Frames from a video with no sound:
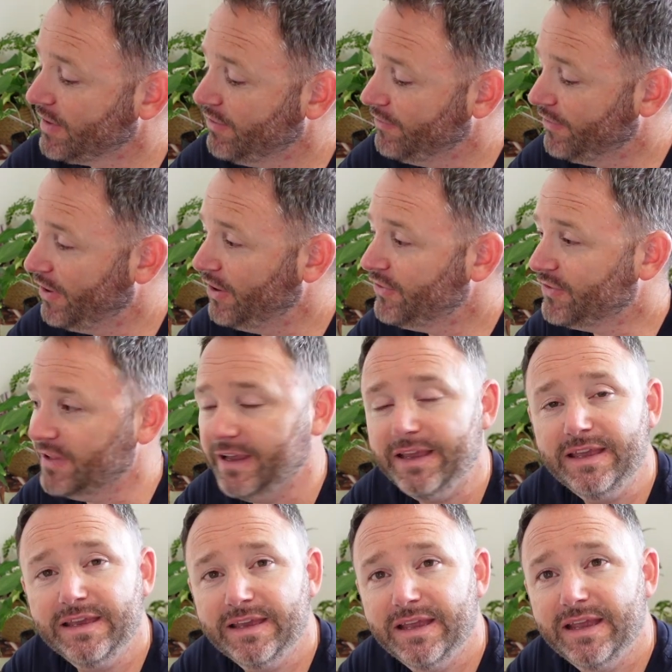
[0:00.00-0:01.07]

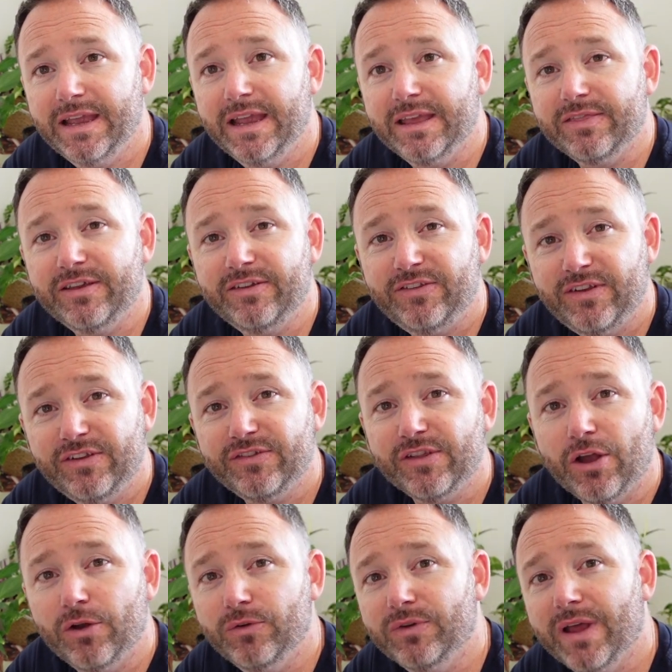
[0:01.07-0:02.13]
Firstly, this is
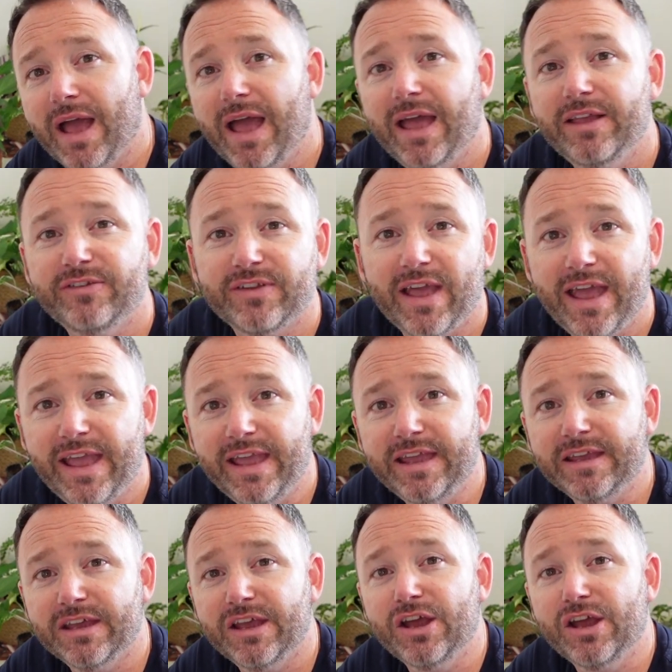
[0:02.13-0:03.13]
known as a